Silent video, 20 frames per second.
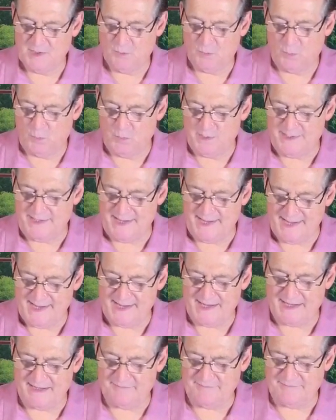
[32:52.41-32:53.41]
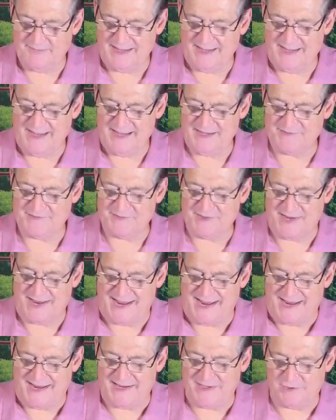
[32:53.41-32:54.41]
we have as an
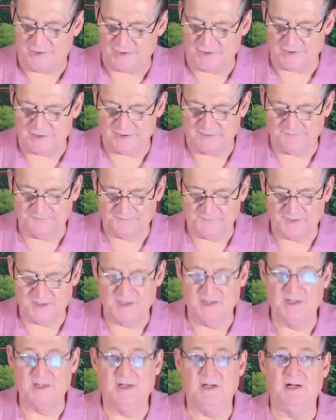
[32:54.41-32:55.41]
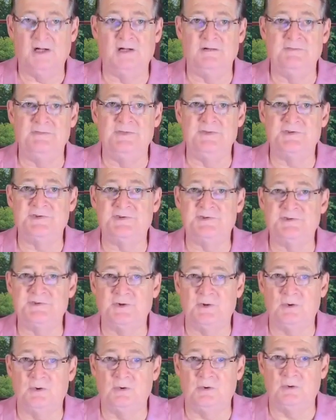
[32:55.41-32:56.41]
anchor of the
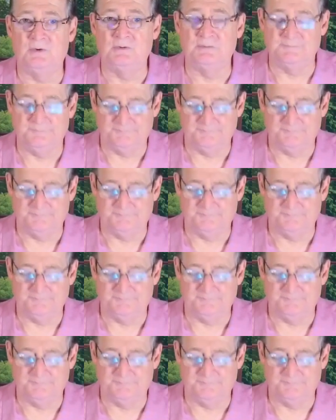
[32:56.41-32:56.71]
soul,